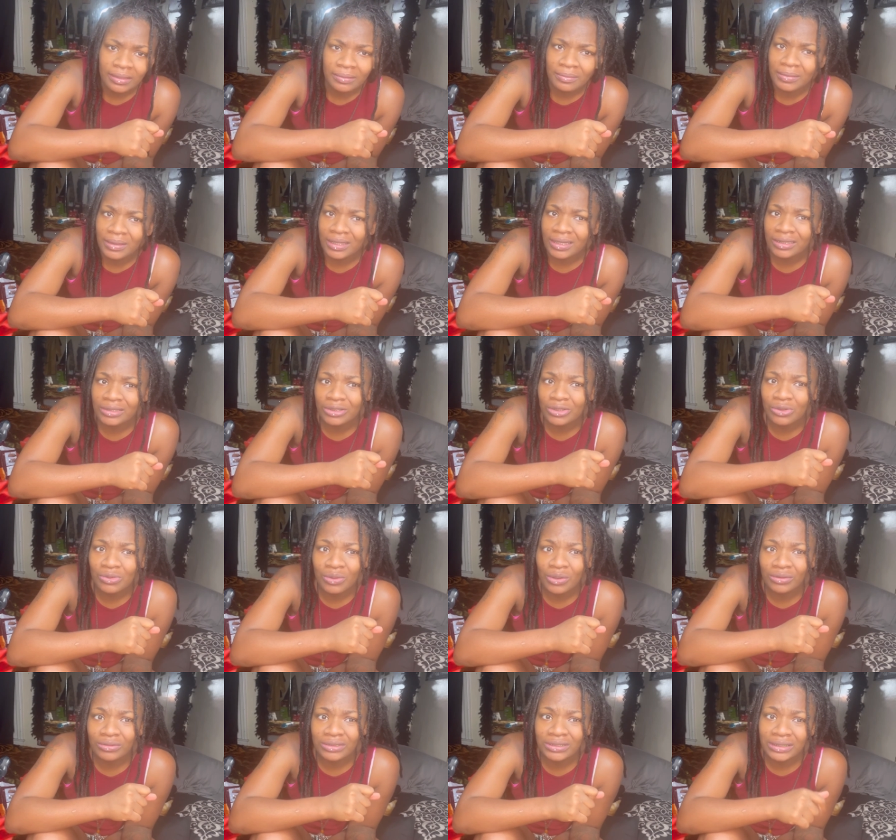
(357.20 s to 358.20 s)
Because who
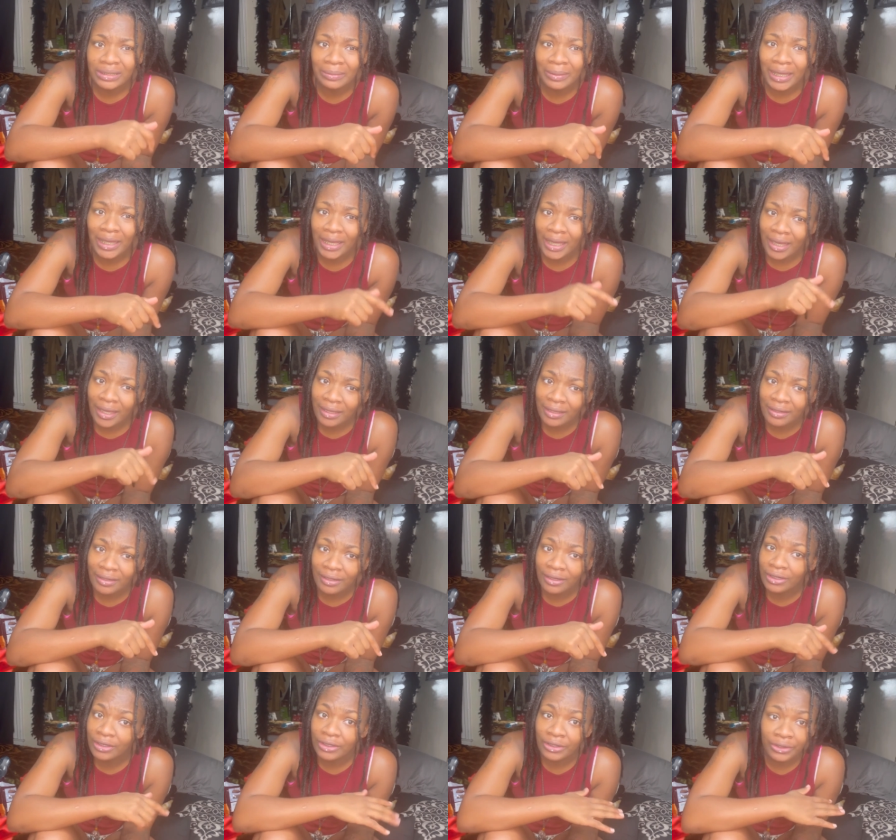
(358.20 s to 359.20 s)
wants to be
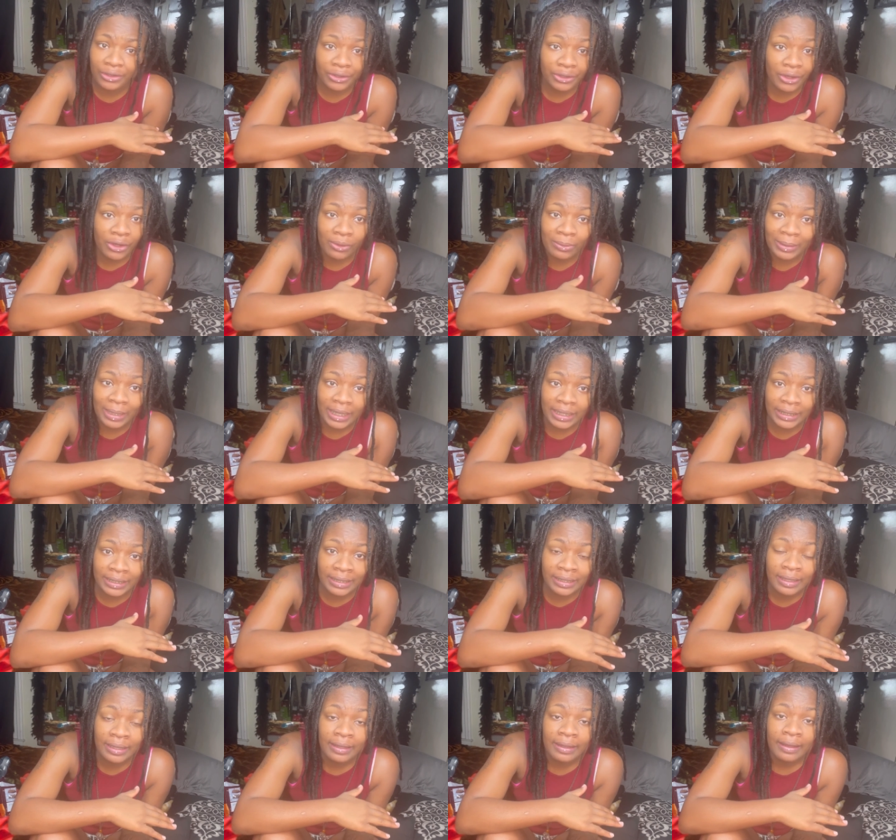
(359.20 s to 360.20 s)
here? Nobody.
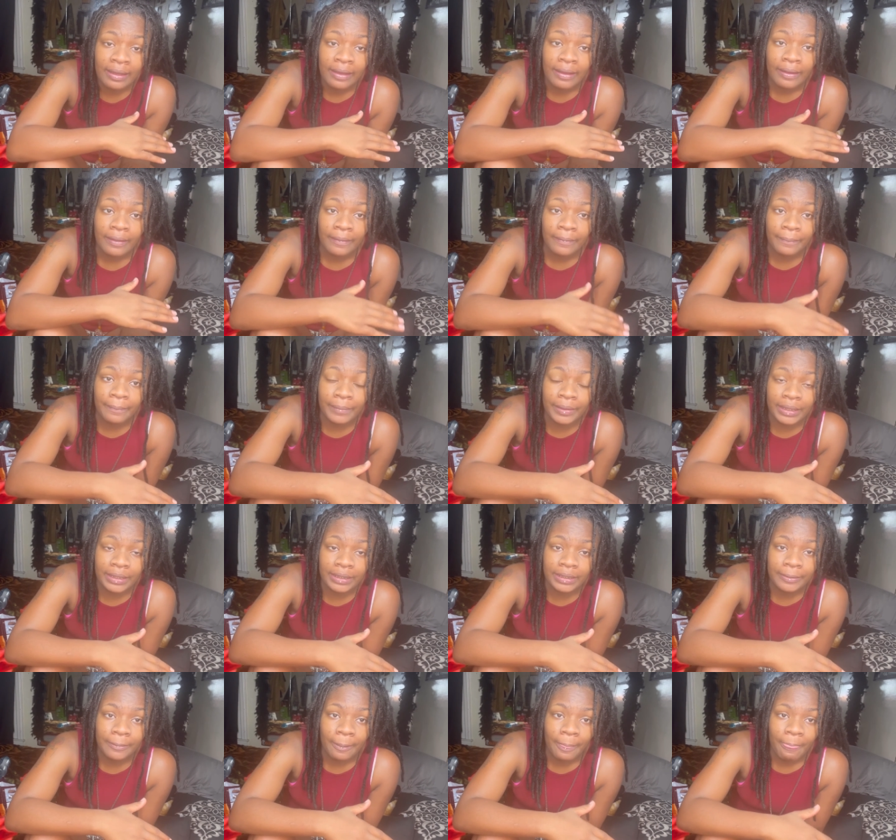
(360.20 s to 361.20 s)

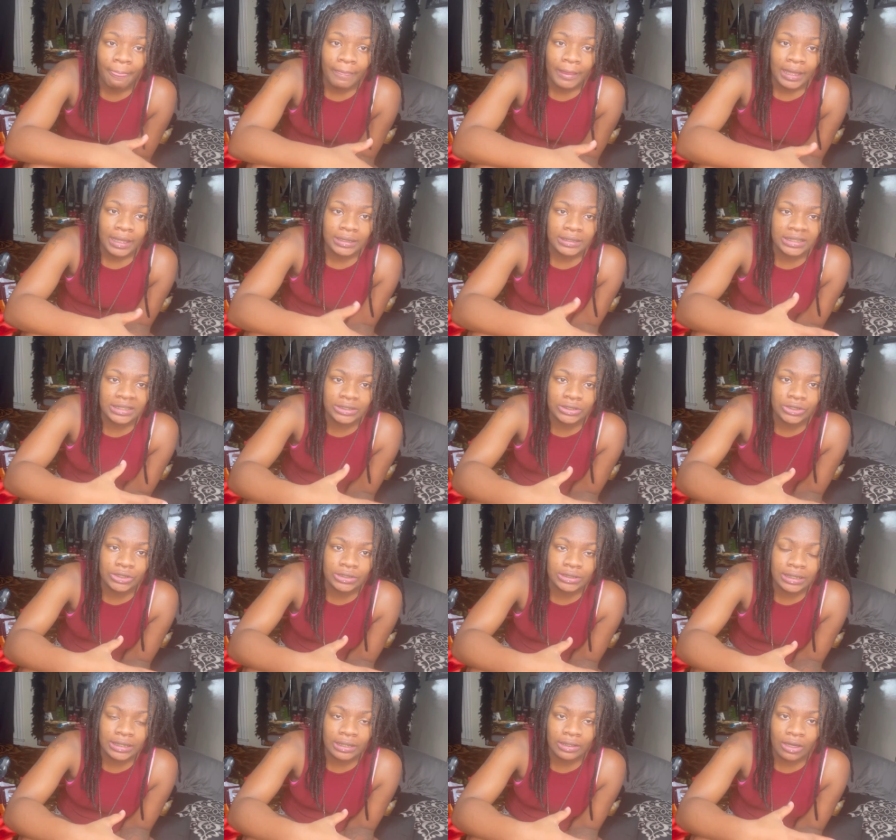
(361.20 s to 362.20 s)
But this is
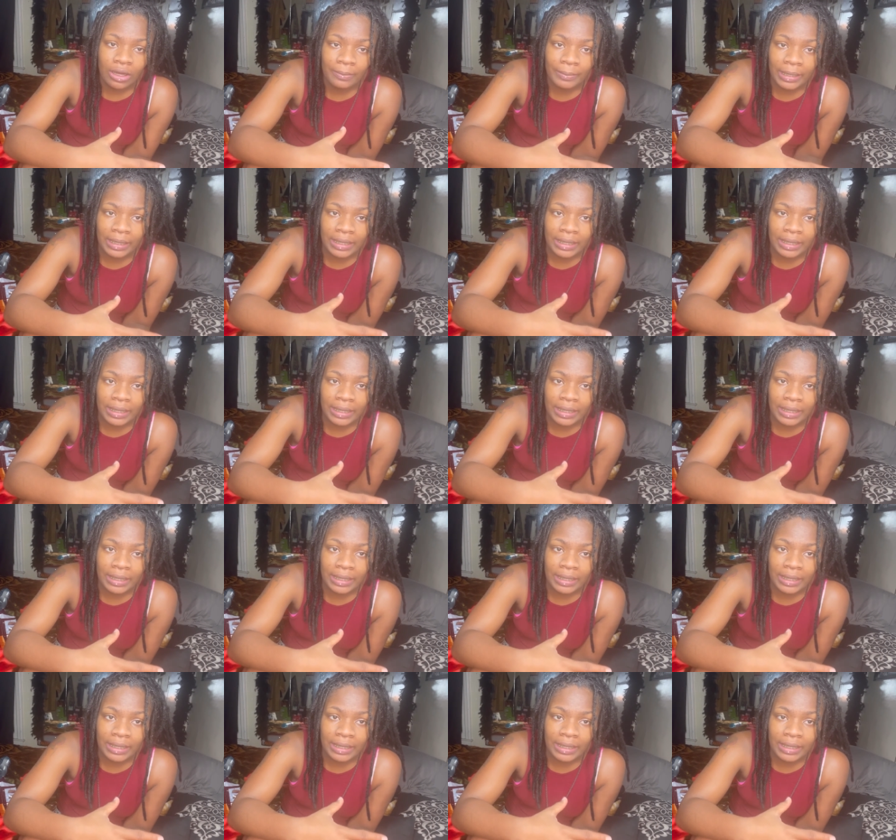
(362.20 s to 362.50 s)
just letting all my